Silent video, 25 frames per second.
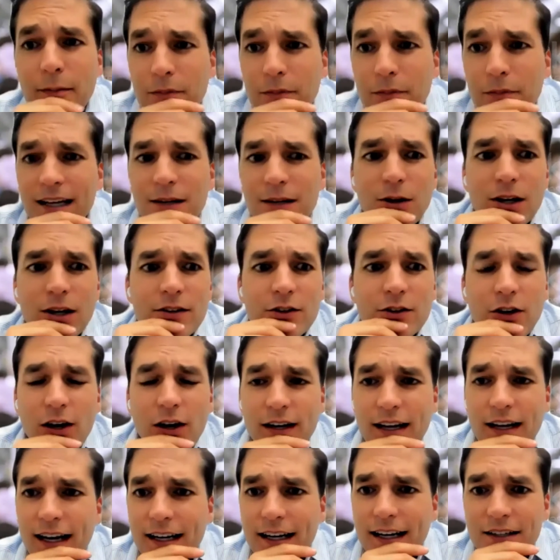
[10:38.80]
Anyone
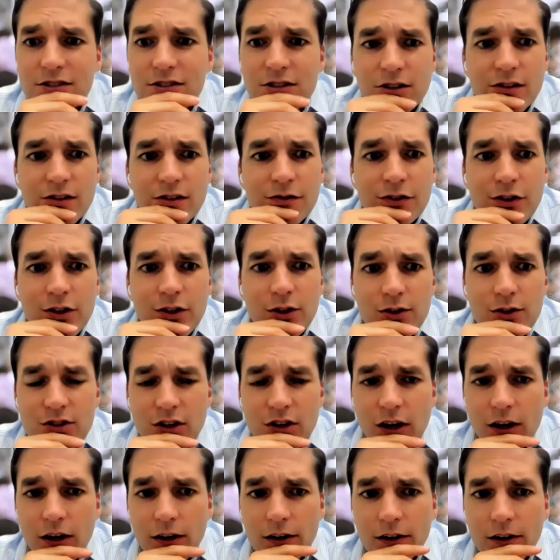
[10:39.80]
got any sort of views
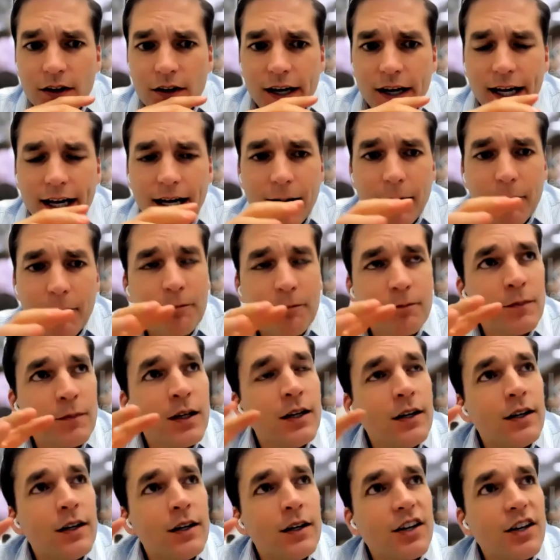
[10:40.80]
on,
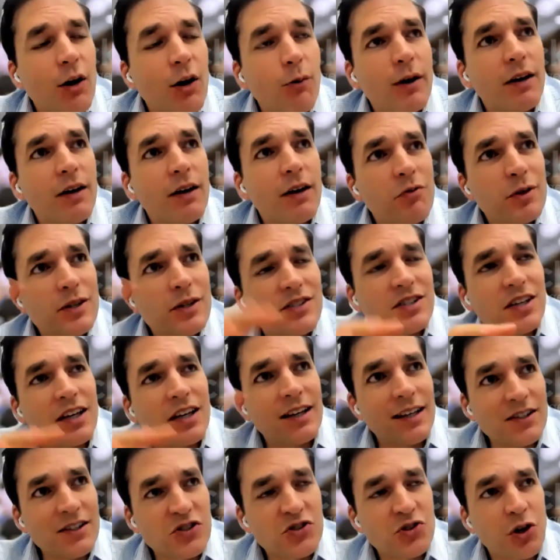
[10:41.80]
you know, whenever we see
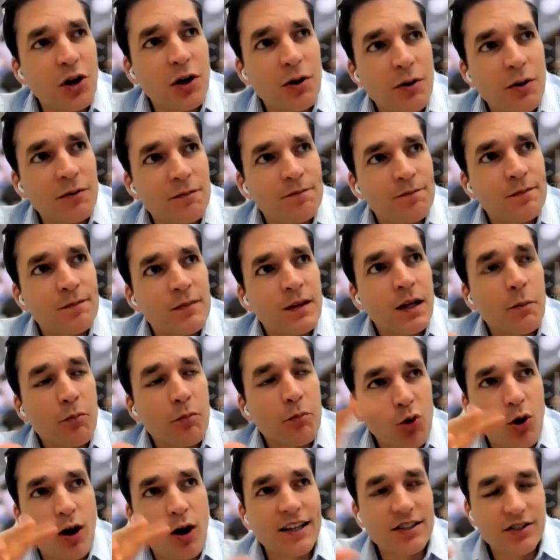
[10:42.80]
these strong
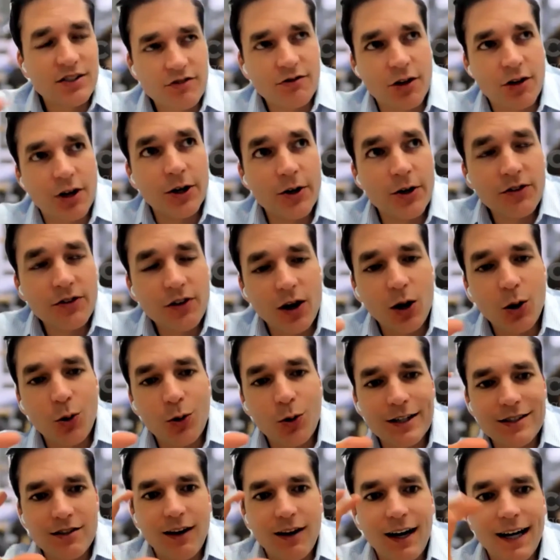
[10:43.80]
price growth, I
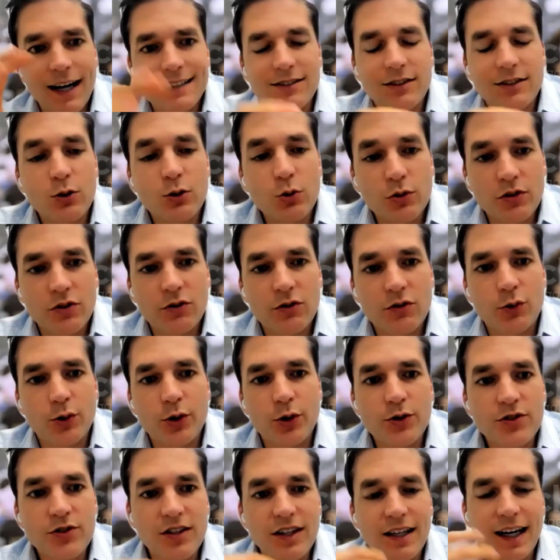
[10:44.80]
always like to look
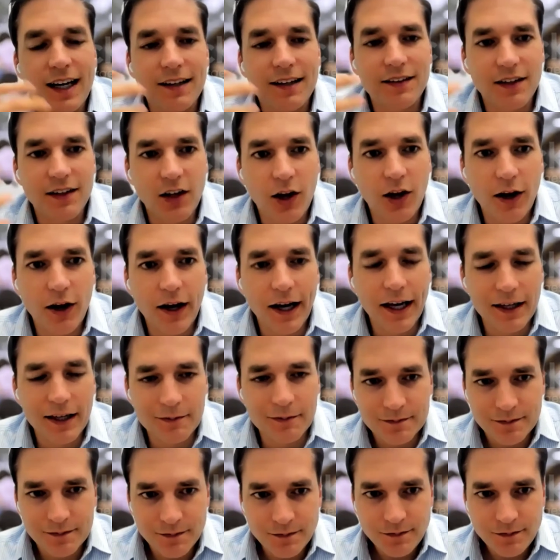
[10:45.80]
through to the underlying
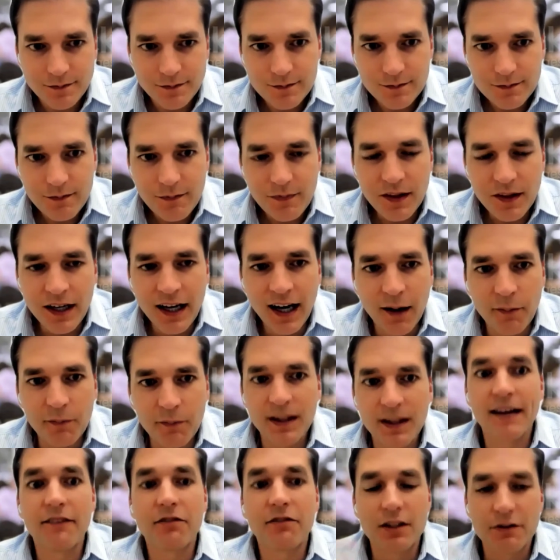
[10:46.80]

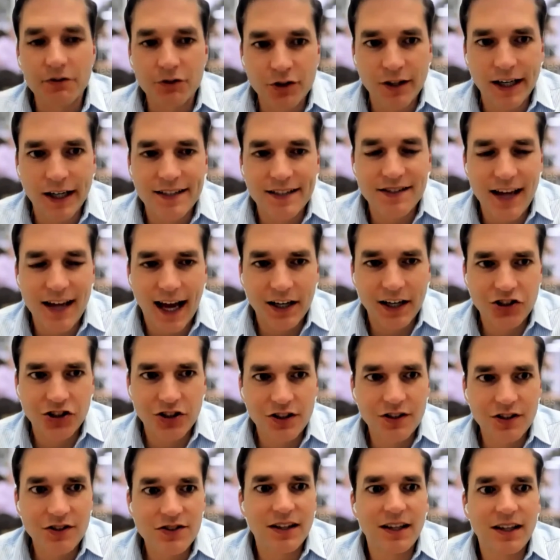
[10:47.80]
level of
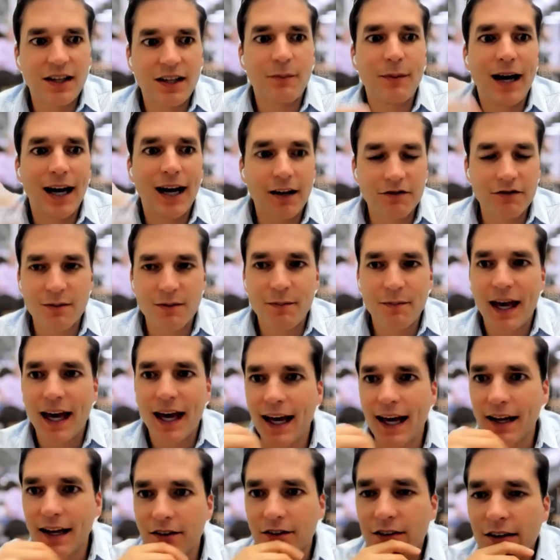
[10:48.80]
transactions and the amount of
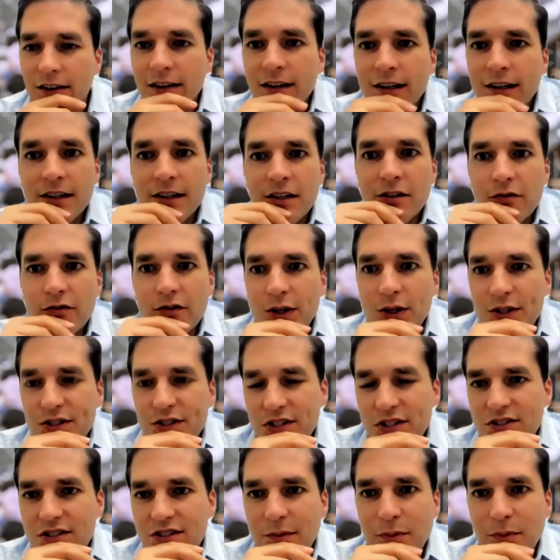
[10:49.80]
demand
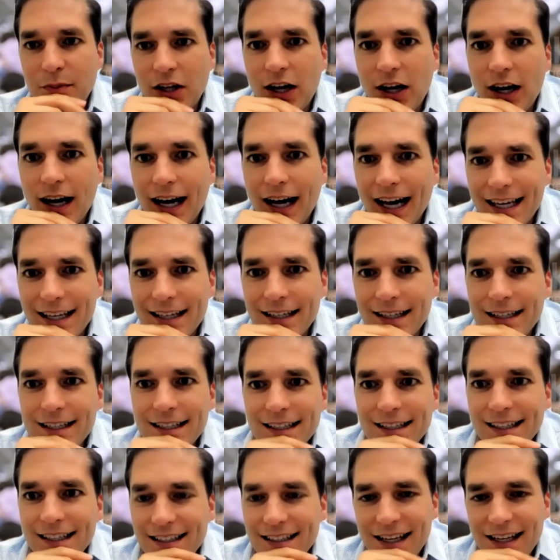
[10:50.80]
versus supply.
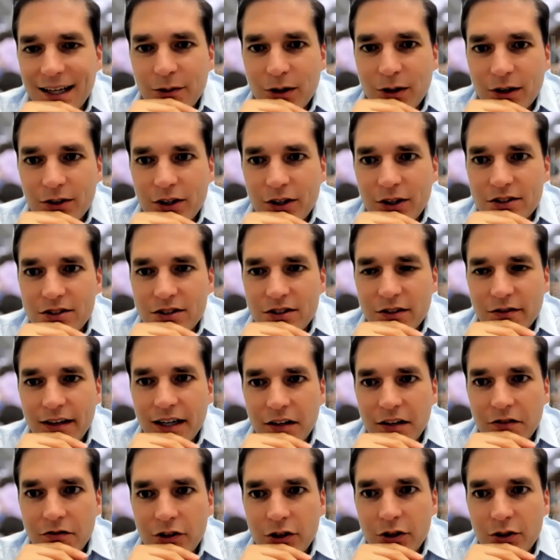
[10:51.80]
Has anyone got sort of
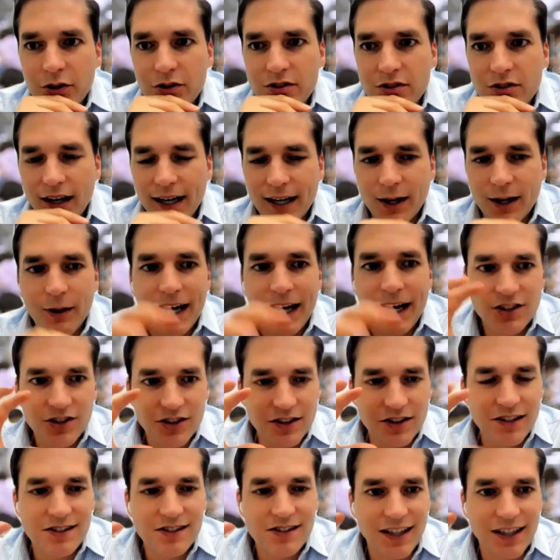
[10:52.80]
any views? Like, are we
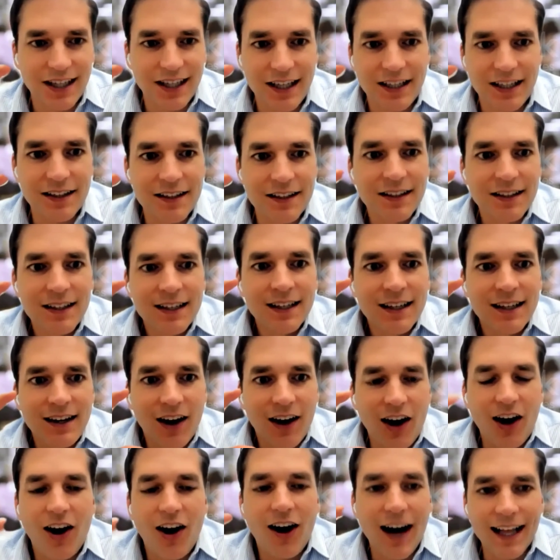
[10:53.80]
actually seeing a
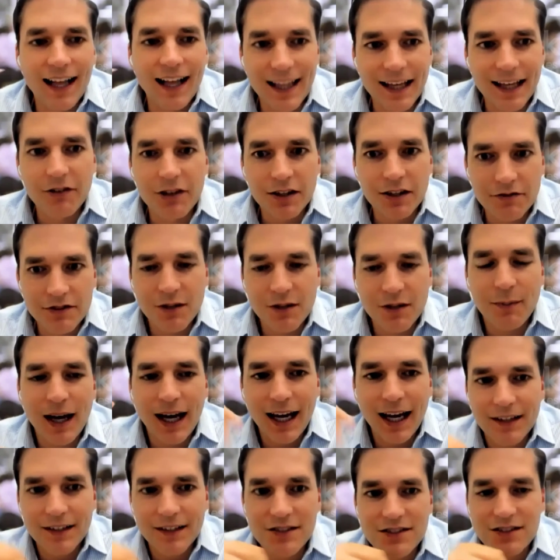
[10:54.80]
high level of
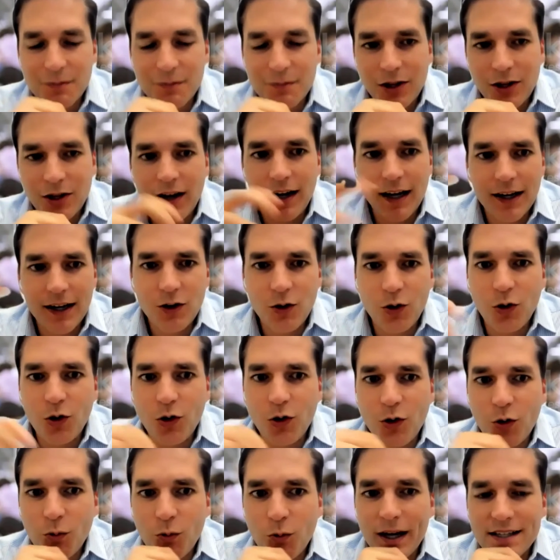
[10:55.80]
demand and supply,
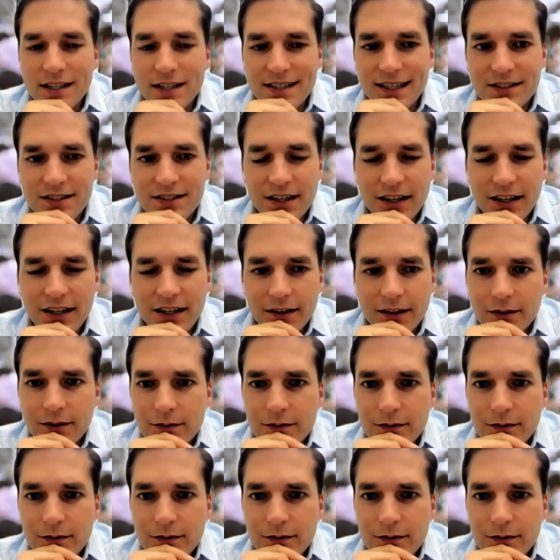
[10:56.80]
or where's that sitting?